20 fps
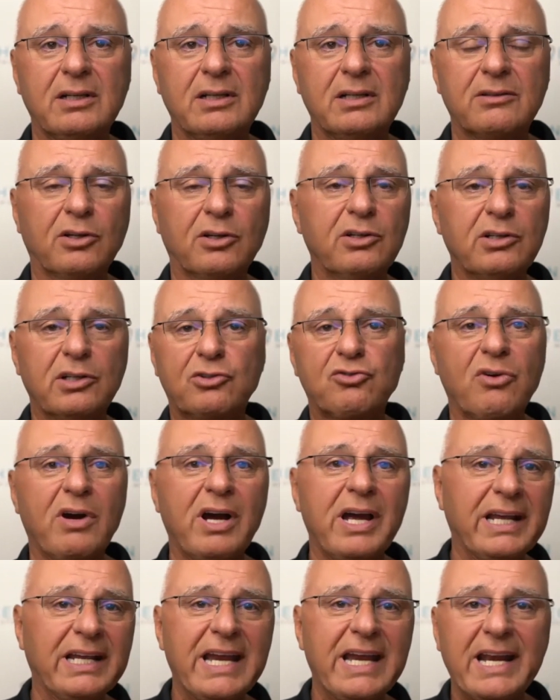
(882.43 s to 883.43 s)
They're going to try
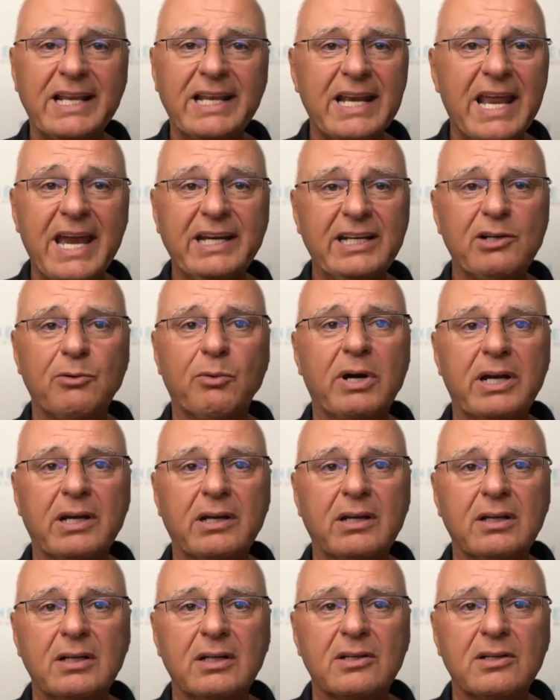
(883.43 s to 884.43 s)
and get it anyway.
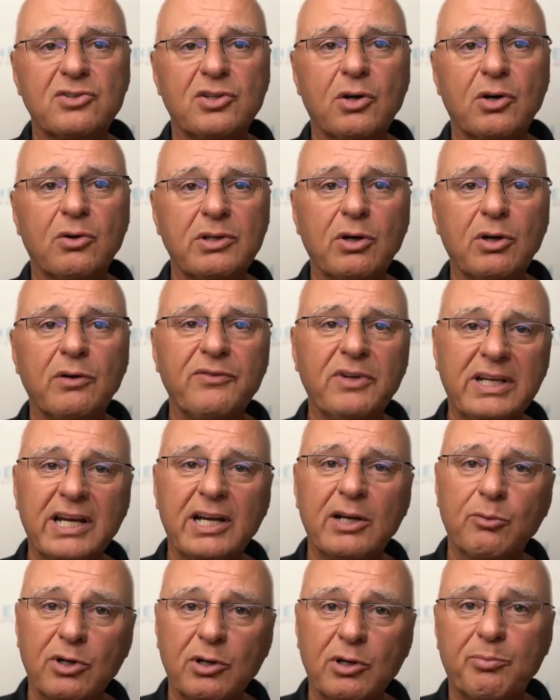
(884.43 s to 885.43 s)
So, if you get
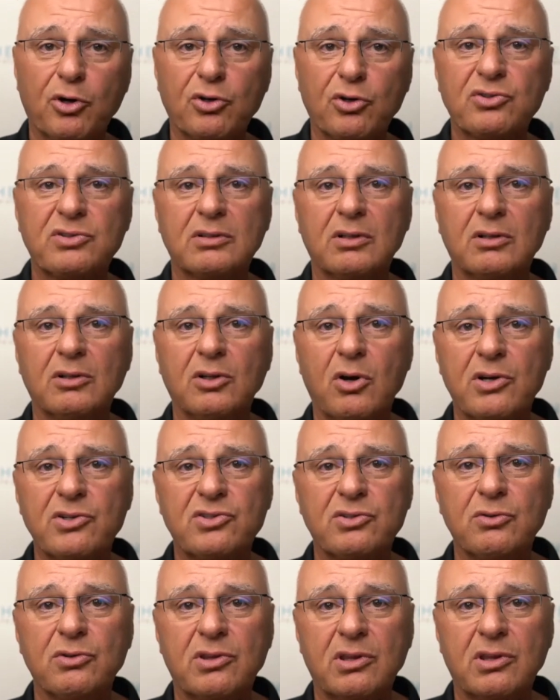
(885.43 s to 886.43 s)
hit with a personal
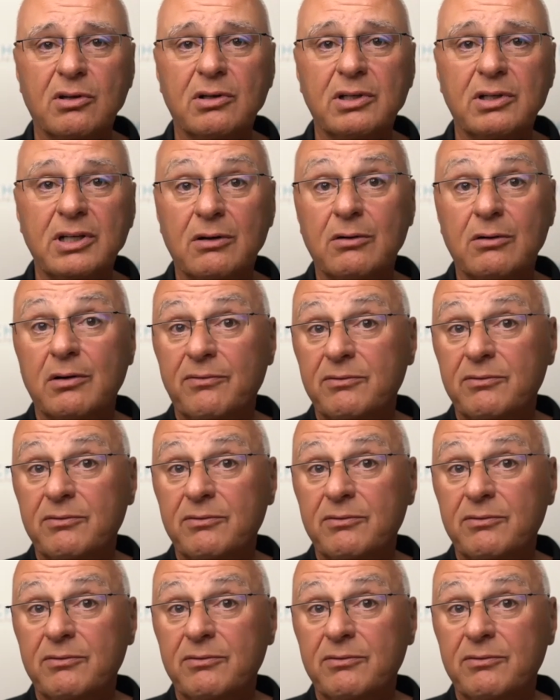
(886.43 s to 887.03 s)
lawsuit, they're, if,